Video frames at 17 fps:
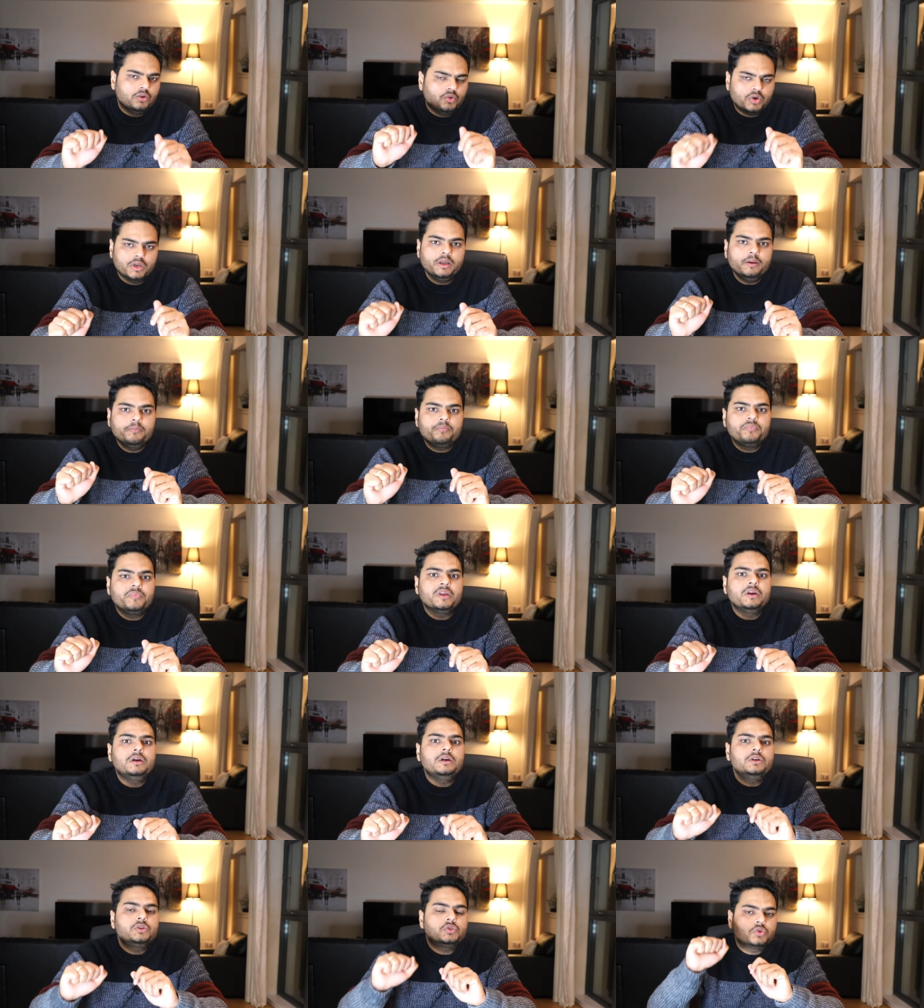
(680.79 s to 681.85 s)
Okay.
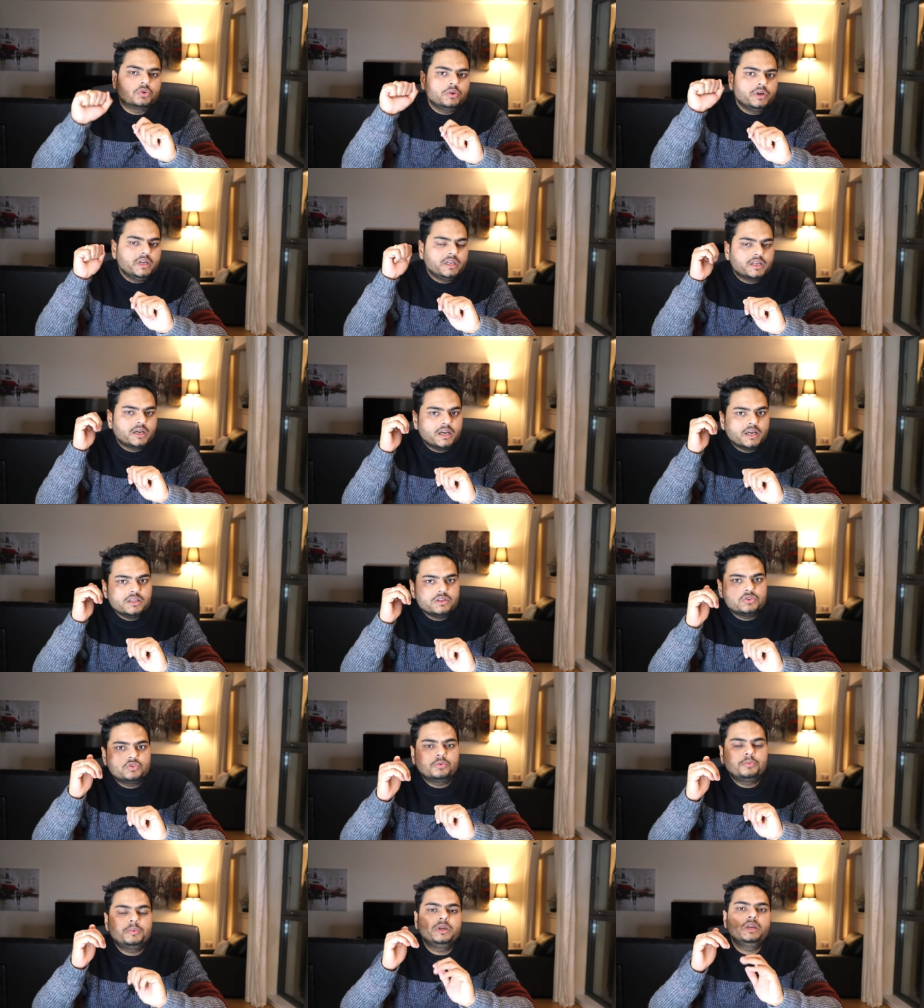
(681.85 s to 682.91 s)
So it has
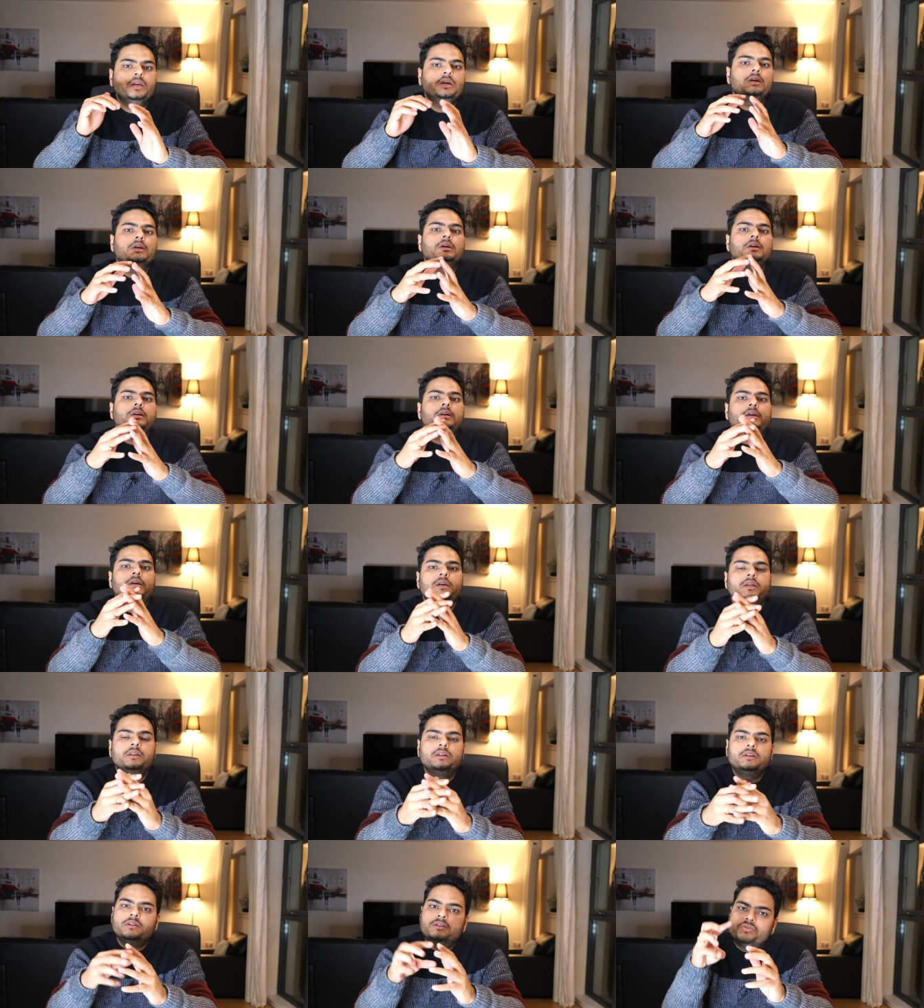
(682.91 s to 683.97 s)
to be
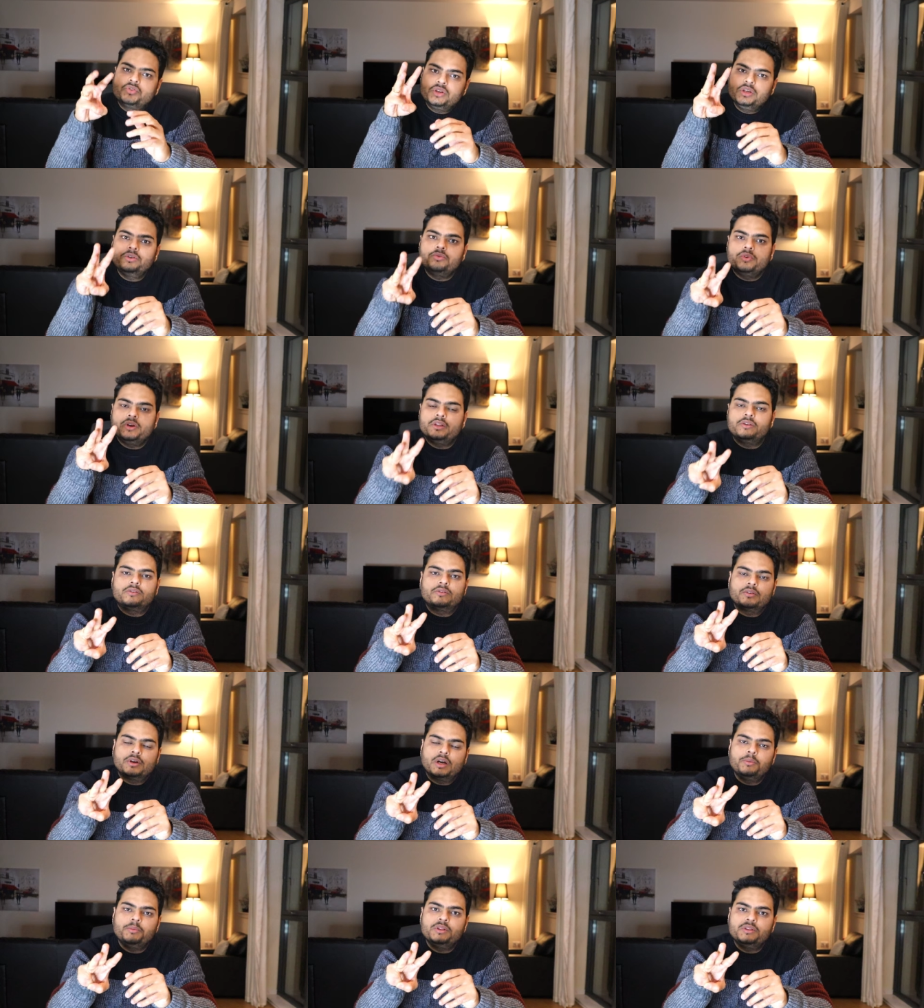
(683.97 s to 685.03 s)
in three ways,
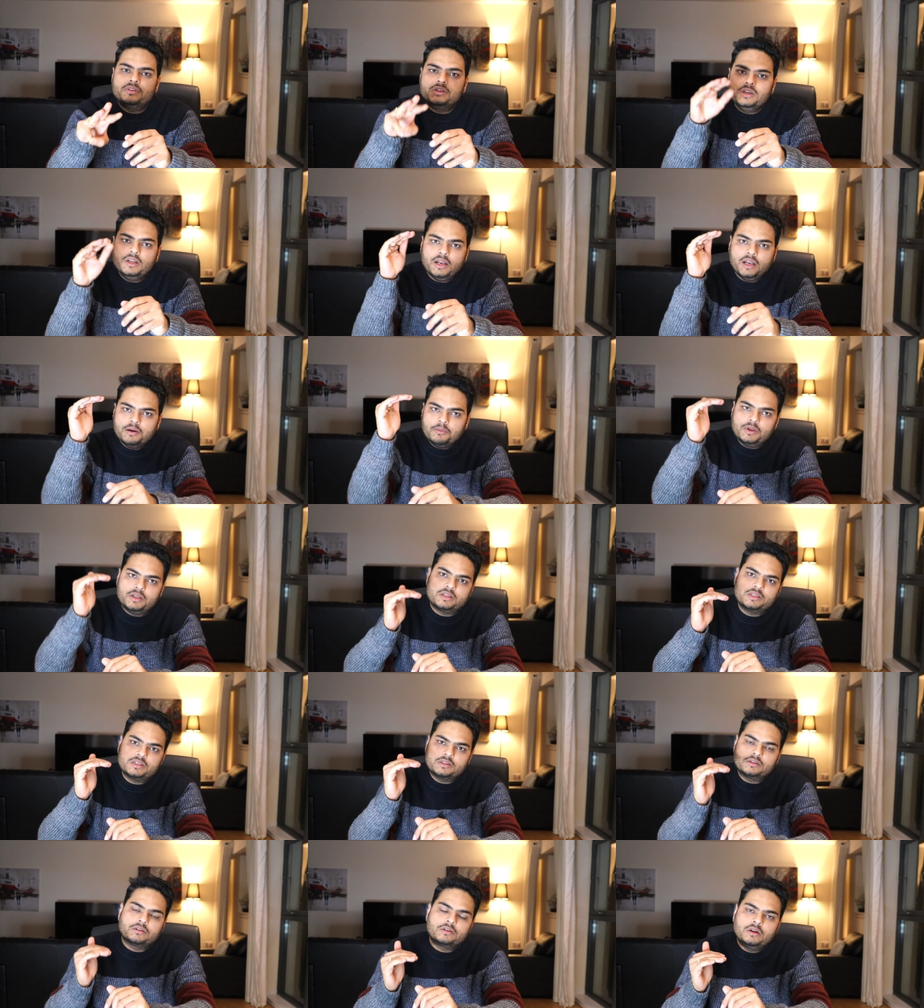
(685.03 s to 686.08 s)
I mean three
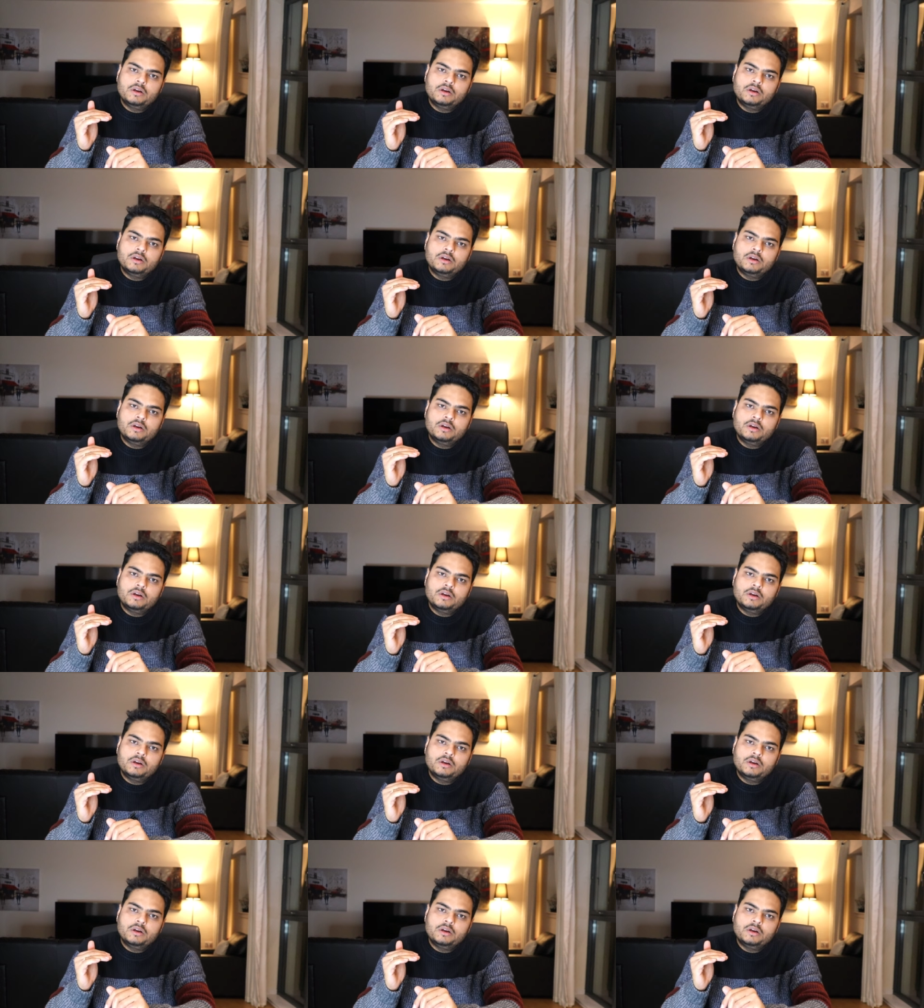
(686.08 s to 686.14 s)
levels.